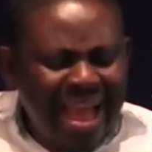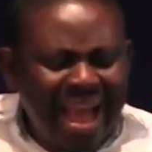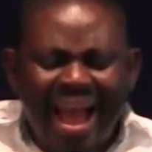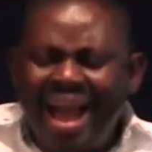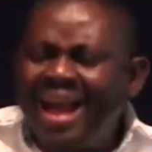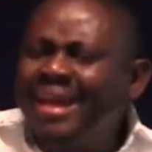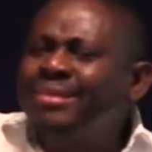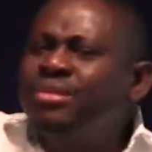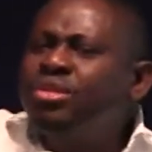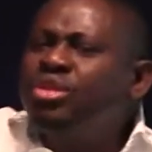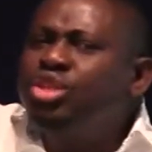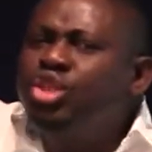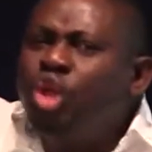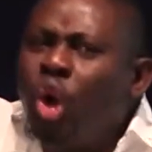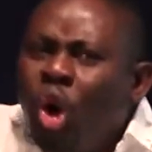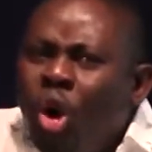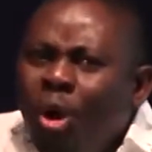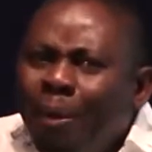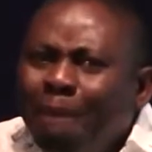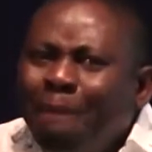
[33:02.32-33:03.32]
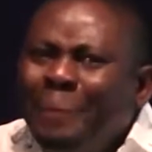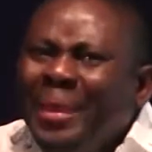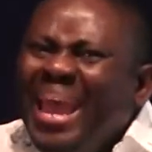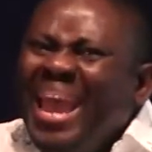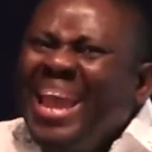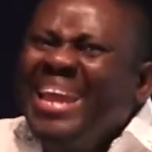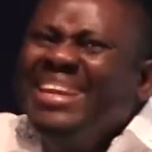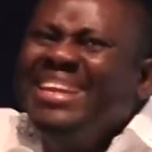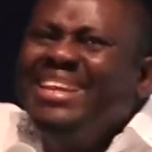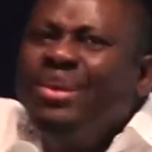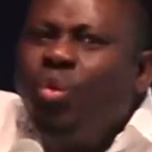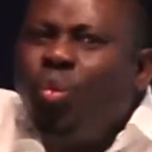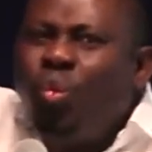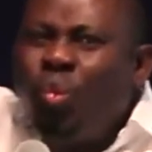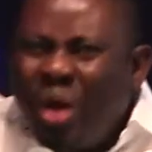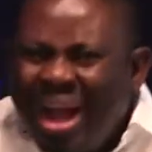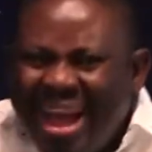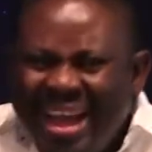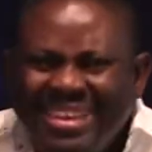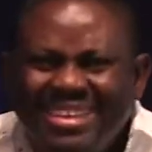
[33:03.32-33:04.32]
and dump
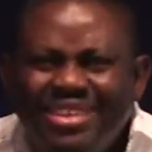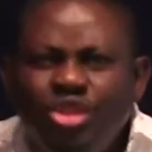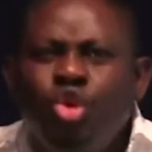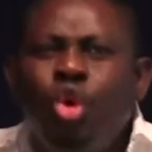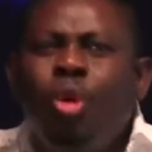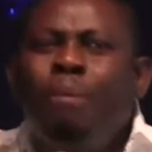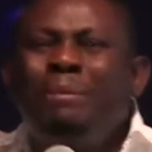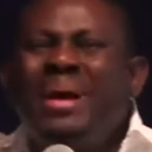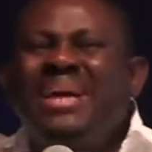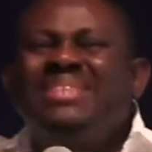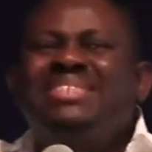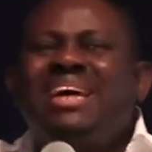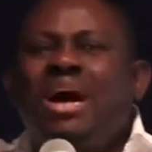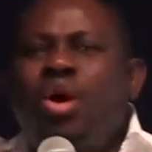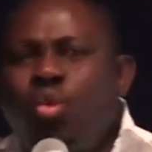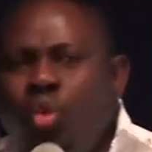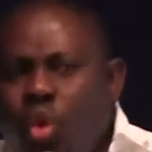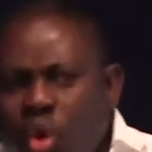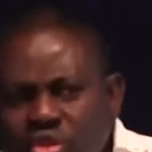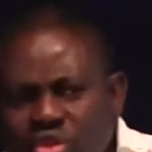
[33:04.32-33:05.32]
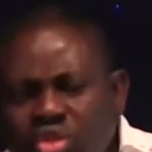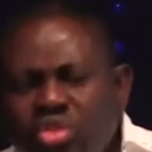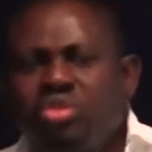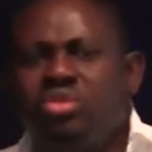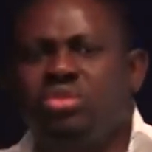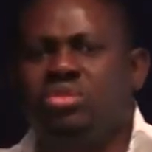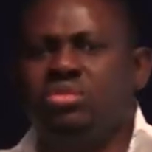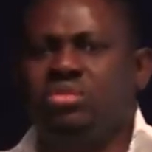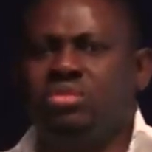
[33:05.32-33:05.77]
anyone, no matter what.